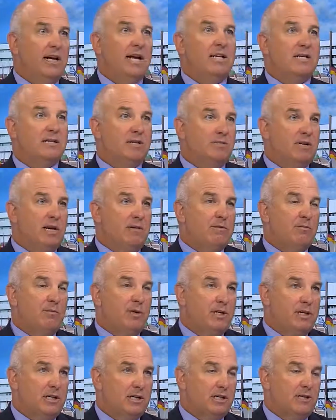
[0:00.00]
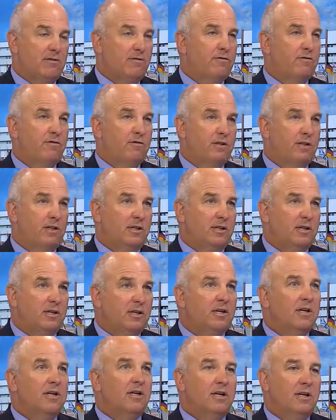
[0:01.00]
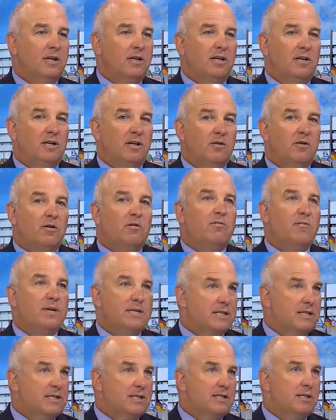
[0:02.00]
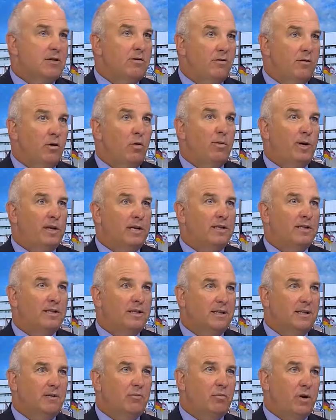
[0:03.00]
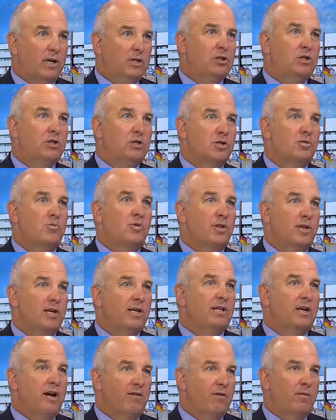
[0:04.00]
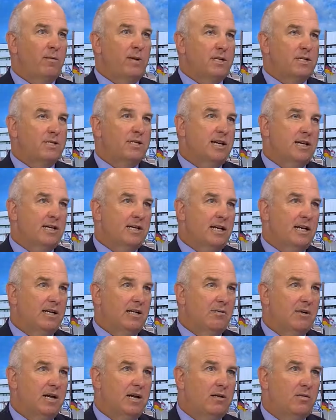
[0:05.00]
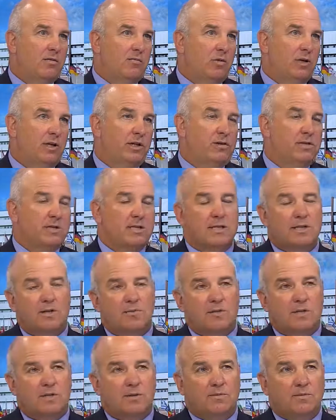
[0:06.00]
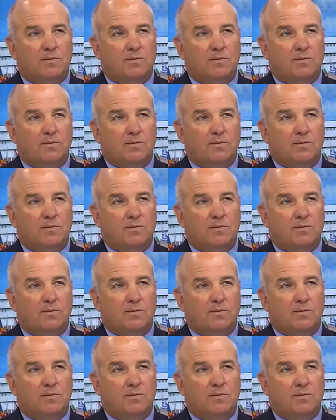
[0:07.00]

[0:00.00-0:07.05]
and sometimes because of basically xenophobic pressures within governments and political systems.